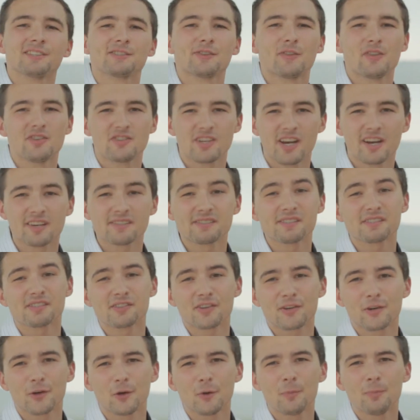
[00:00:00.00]
So the Genesis
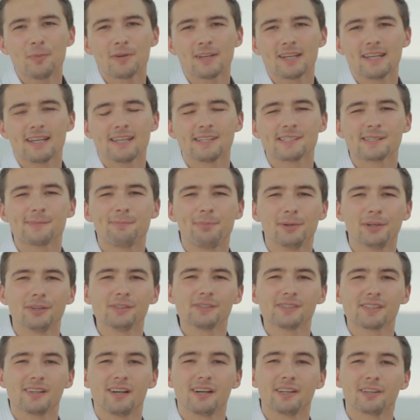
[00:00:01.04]
Coupe is
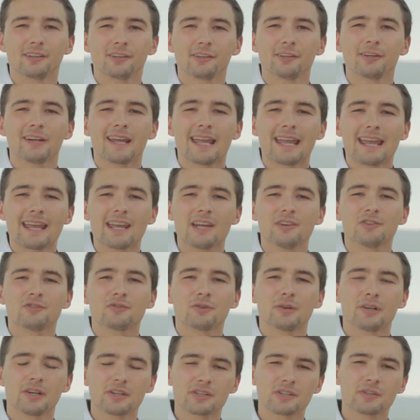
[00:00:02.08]
built under a
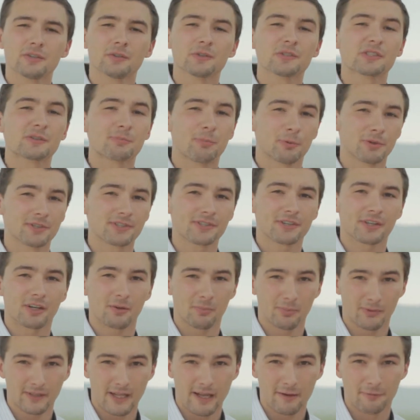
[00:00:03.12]
traditional sports car
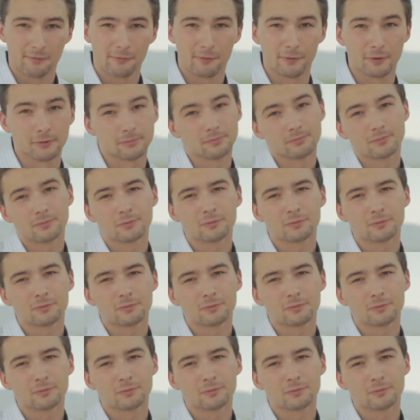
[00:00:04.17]
platform,